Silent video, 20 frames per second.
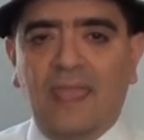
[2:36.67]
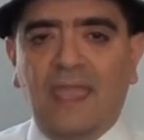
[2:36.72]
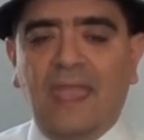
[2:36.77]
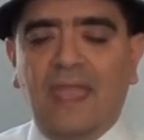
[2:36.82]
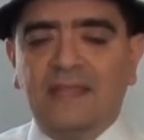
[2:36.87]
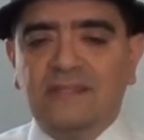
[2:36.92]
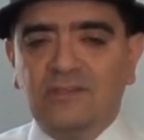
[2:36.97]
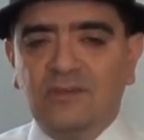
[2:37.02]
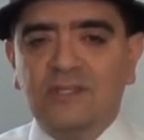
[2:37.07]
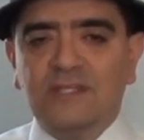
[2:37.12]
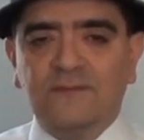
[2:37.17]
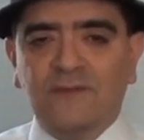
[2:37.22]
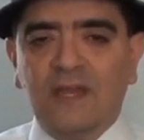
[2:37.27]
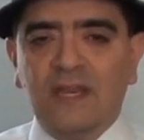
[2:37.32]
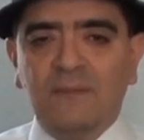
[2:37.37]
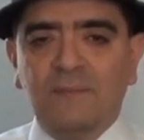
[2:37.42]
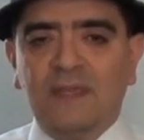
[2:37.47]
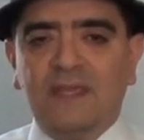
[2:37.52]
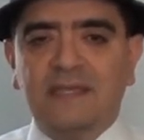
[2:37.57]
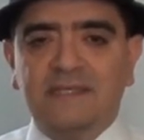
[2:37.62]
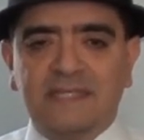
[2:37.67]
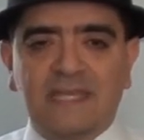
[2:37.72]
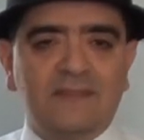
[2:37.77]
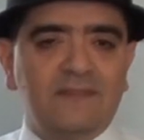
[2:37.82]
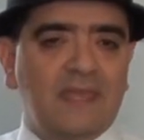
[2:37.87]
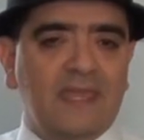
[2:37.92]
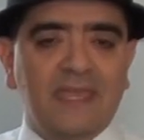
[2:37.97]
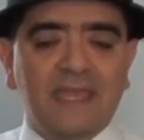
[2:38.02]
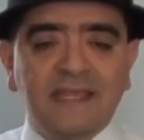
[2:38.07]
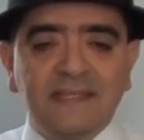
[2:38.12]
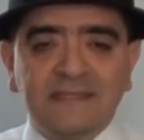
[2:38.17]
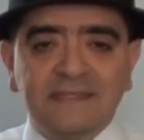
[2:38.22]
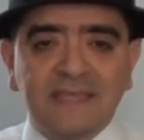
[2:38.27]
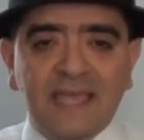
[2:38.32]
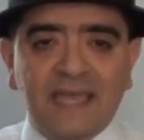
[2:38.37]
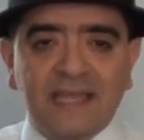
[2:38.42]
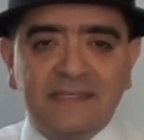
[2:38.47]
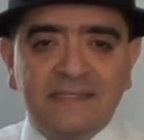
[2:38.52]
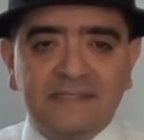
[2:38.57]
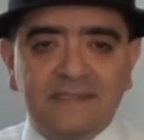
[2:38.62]
And so it's funny because the
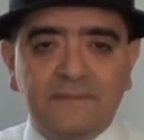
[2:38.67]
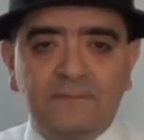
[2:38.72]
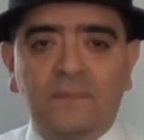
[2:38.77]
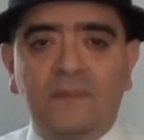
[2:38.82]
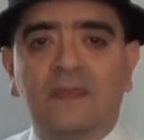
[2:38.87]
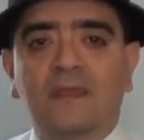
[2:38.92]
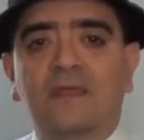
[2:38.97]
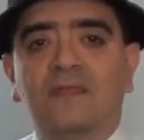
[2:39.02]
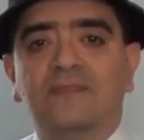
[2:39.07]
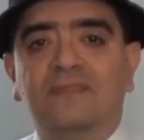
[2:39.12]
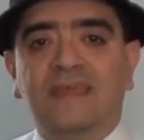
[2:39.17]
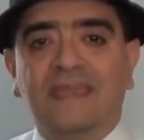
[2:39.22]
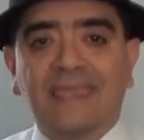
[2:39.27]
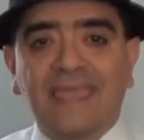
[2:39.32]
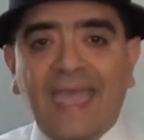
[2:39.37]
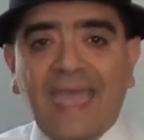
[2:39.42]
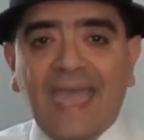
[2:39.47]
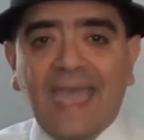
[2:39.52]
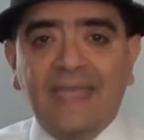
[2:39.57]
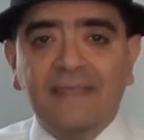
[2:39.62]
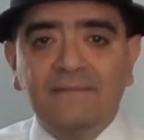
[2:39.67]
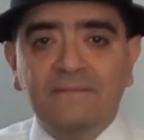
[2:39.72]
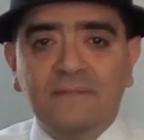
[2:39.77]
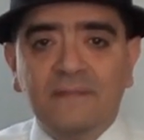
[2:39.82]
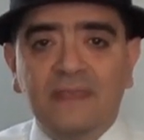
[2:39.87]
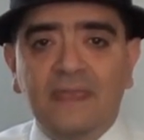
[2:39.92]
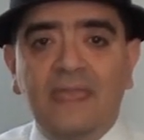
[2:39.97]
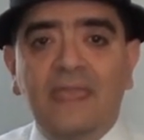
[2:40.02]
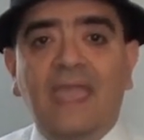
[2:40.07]
insects, the cat,